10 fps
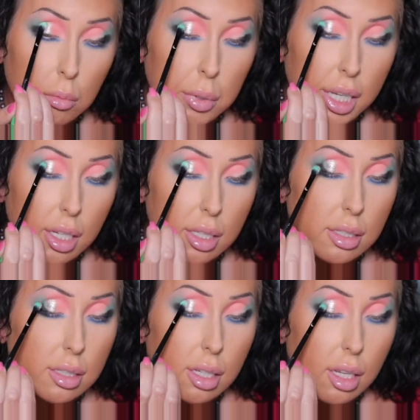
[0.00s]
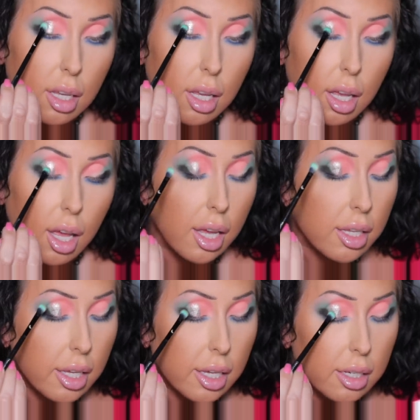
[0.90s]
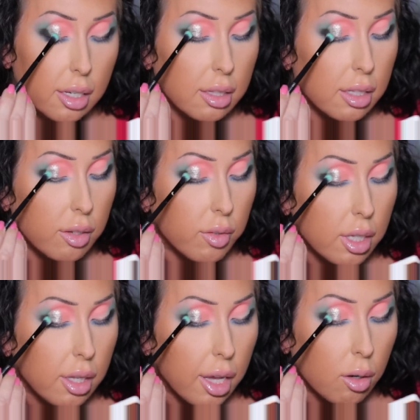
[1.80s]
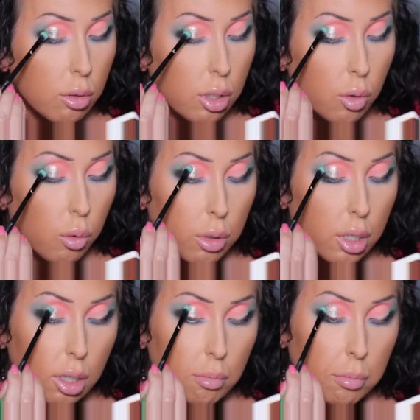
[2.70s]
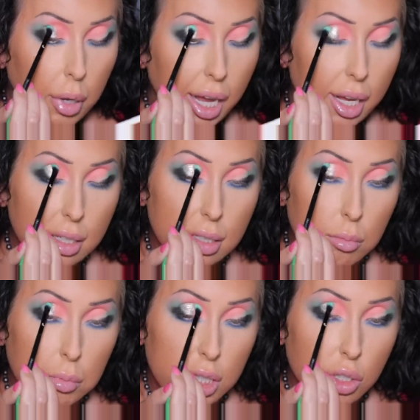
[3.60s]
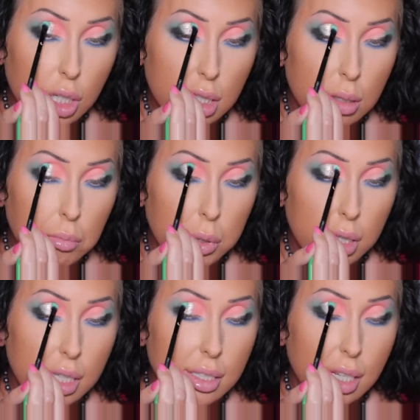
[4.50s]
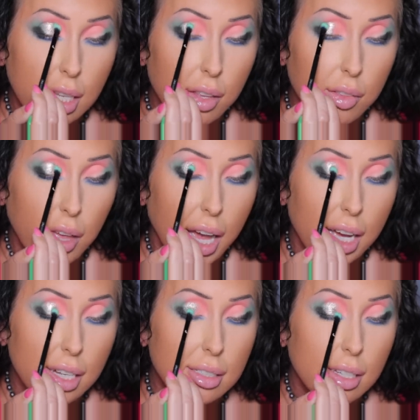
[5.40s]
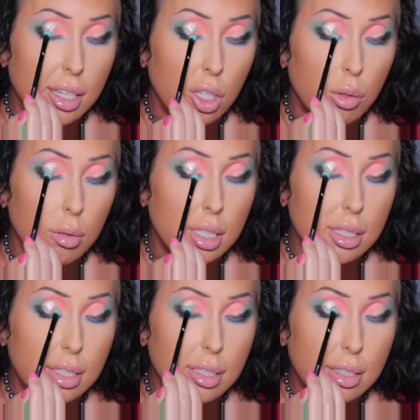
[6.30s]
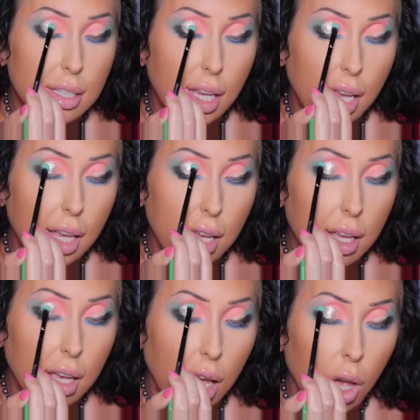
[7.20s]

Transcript: a bit. Again, leaving the outer corner matte, but just blending that. And you can see,